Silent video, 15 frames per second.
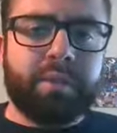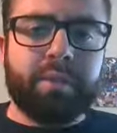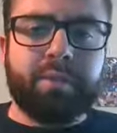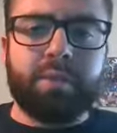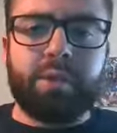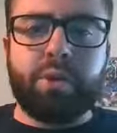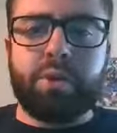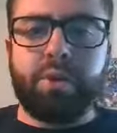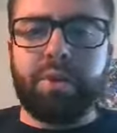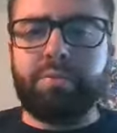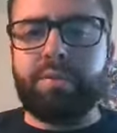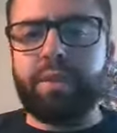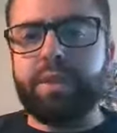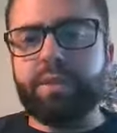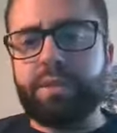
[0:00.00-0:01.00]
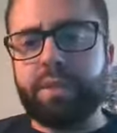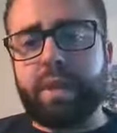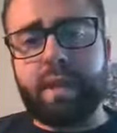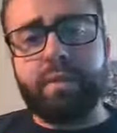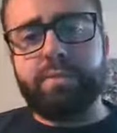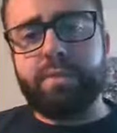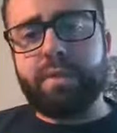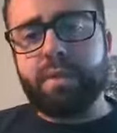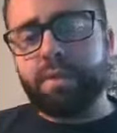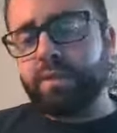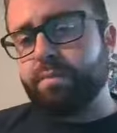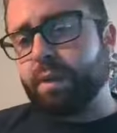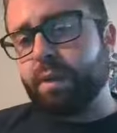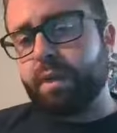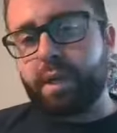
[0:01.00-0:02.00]
So if there's a lot of there's
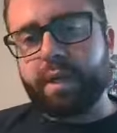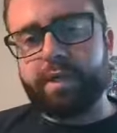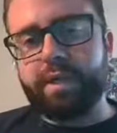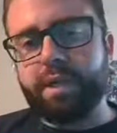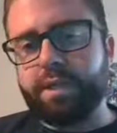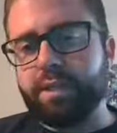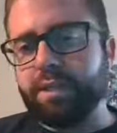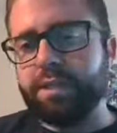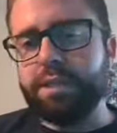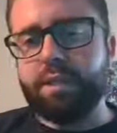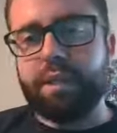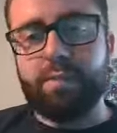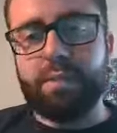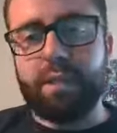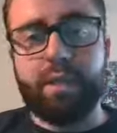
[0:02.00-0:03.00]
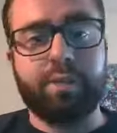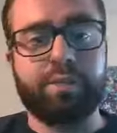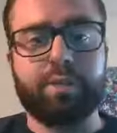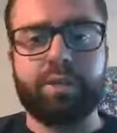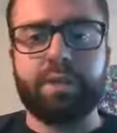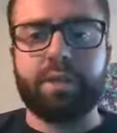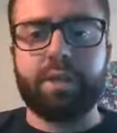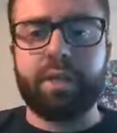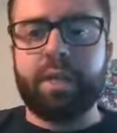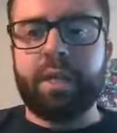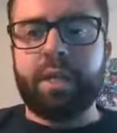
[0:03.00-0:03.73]
been a lot of technicians that have been interested